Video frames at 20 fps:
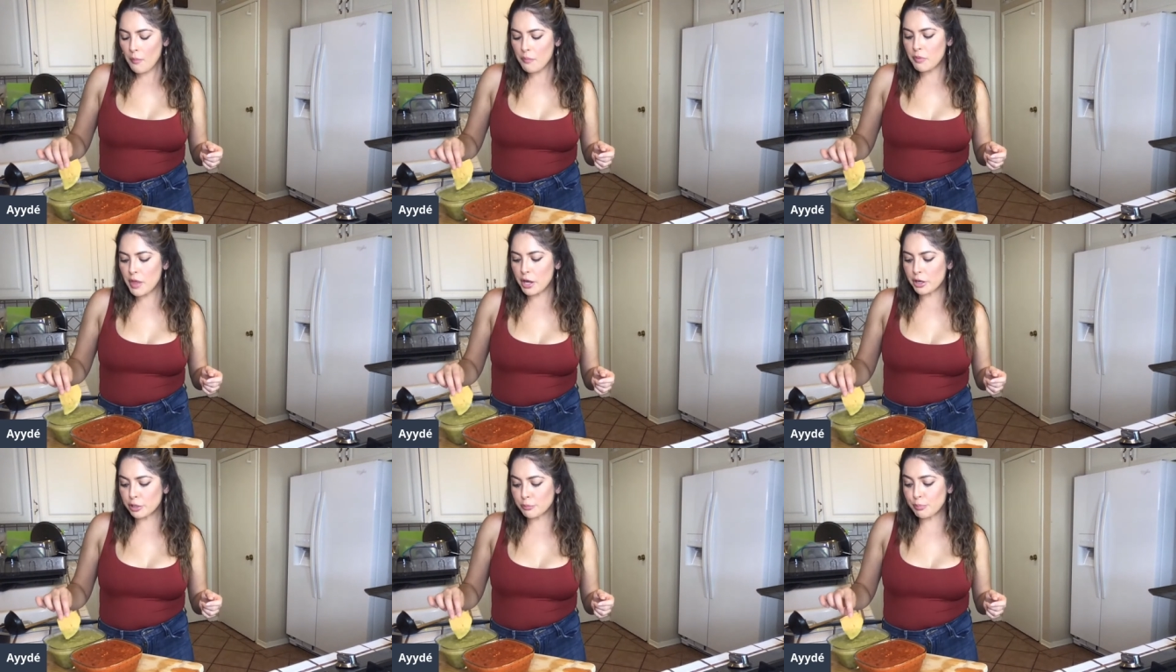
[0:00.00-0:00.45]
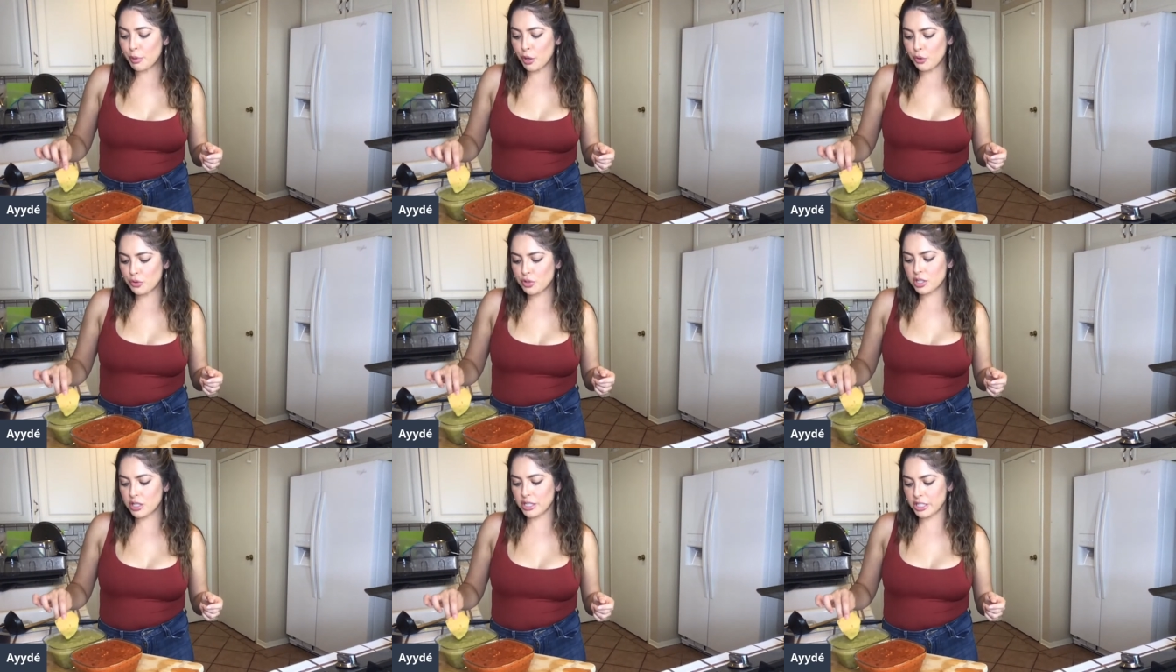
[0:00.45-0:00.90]
They are
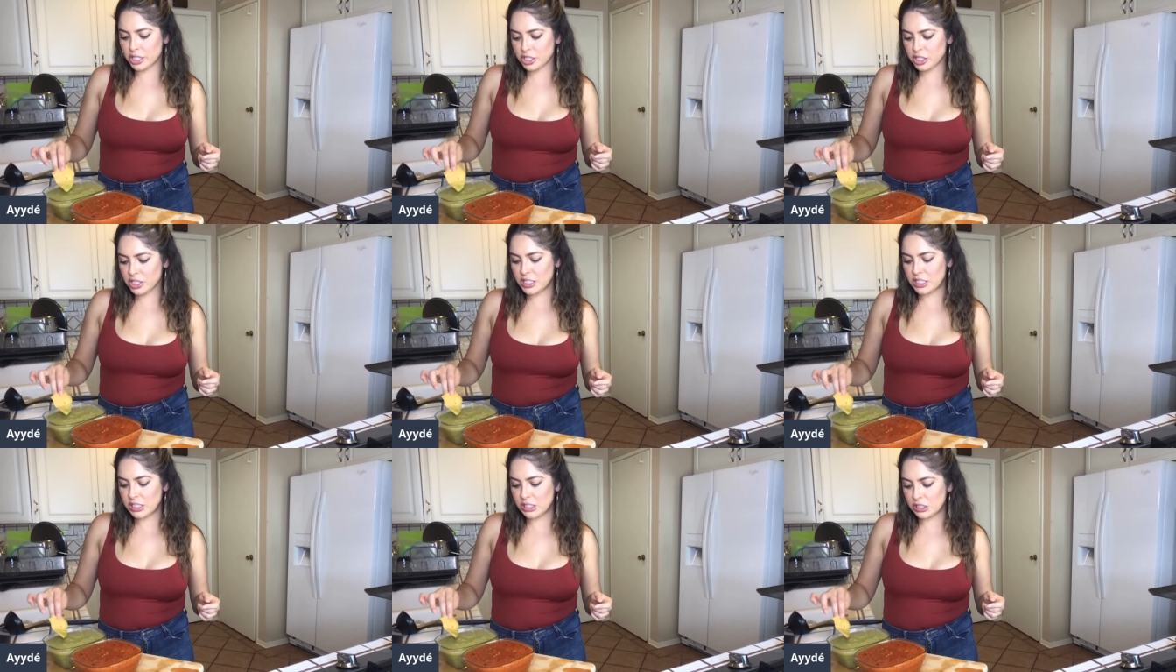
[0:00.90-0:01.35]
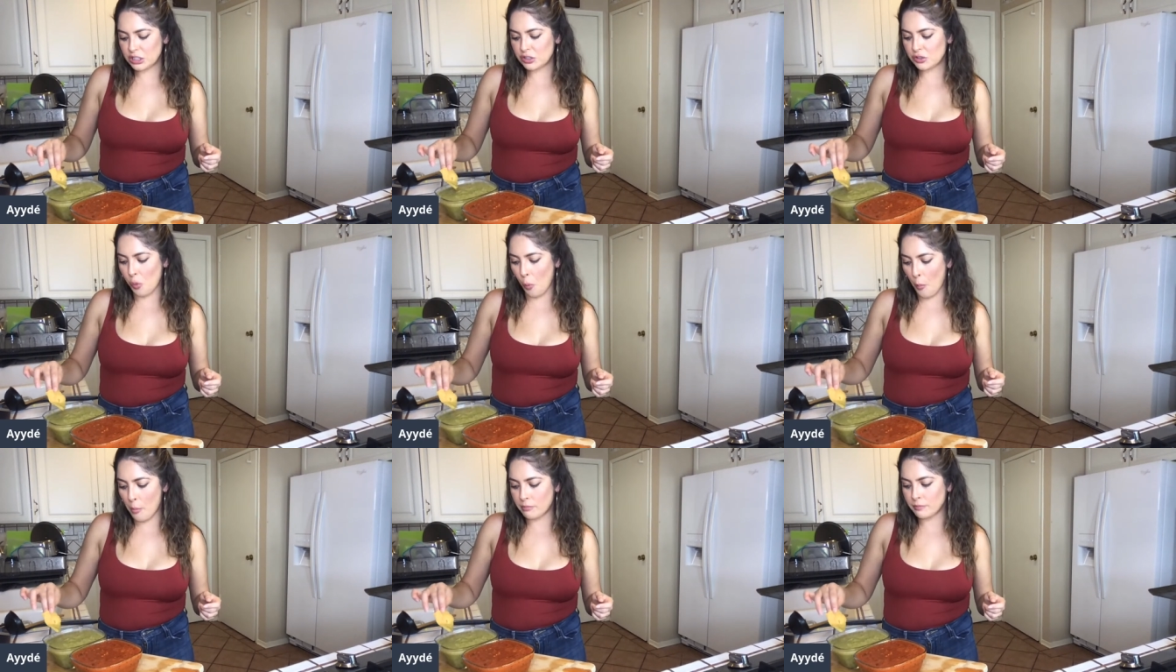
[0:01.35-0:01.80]
both delicious,
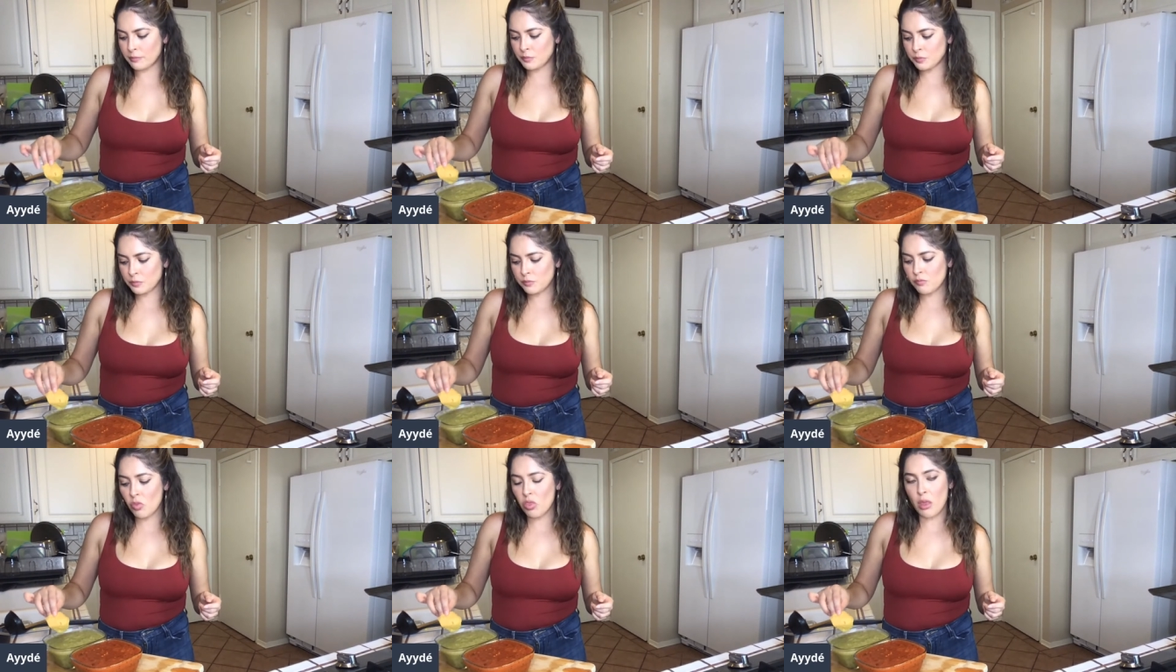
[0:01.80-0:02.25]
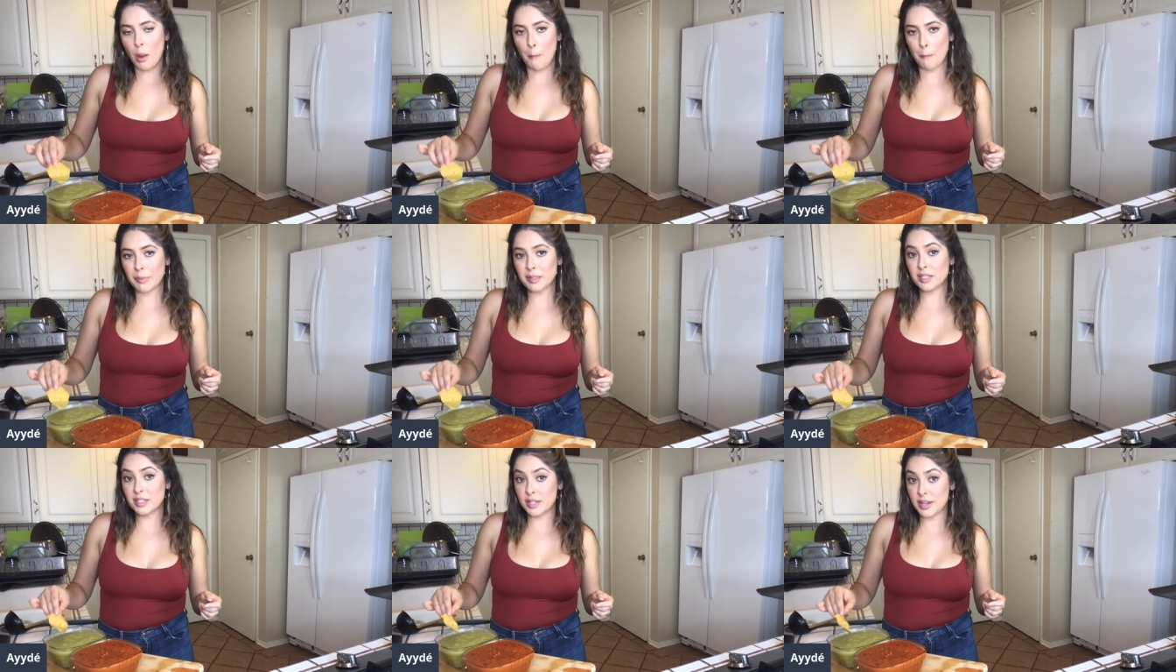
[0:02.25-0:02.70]

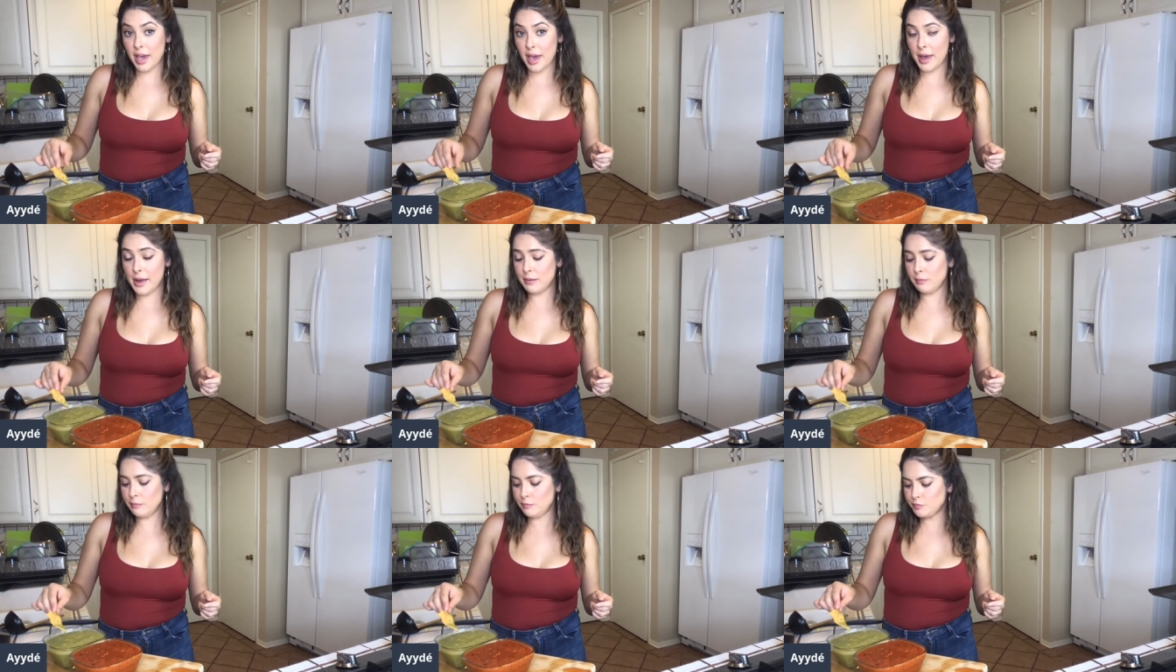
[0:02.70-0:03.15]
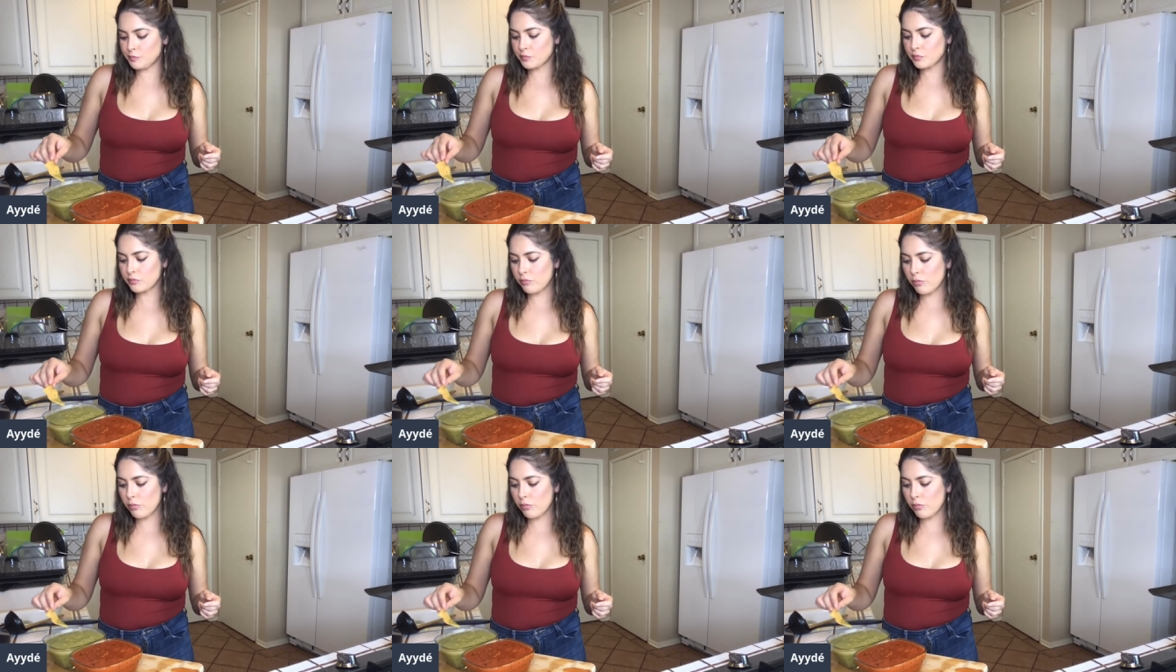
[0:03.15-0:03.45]
but today